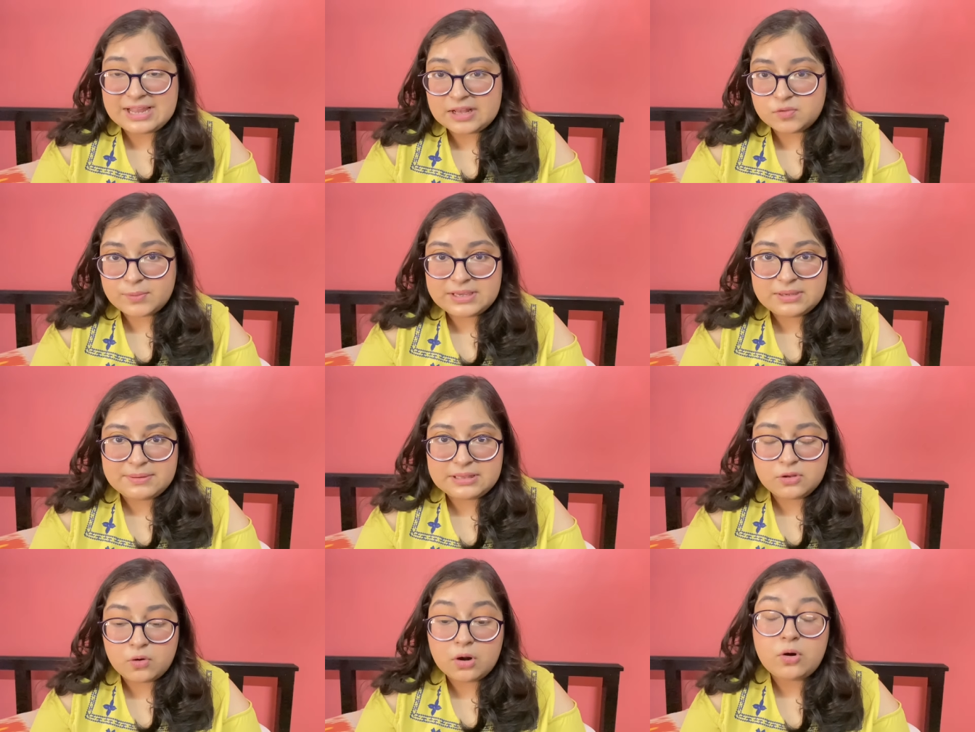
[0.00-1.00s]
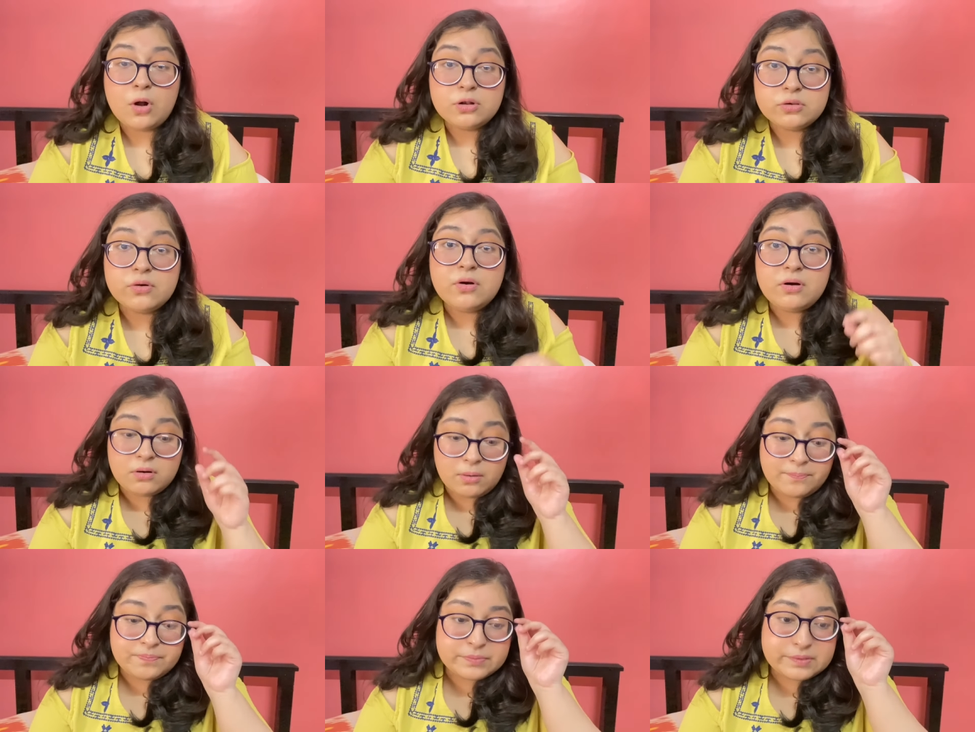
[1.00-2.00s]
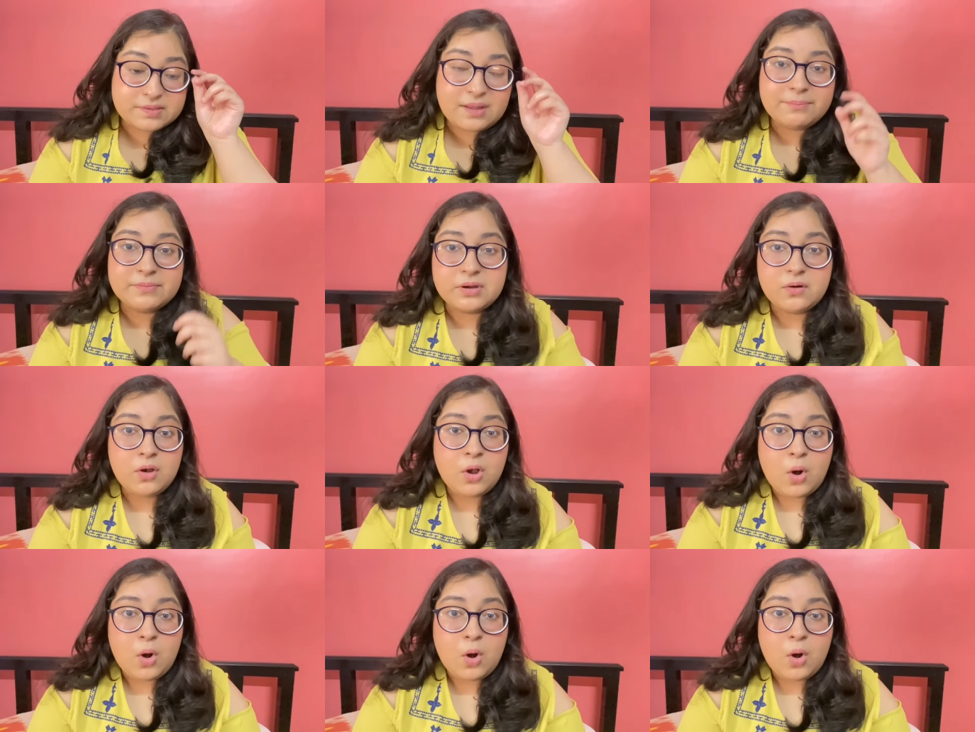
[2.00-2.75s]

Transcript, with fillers: That's why he made the call. Although um, some, uh,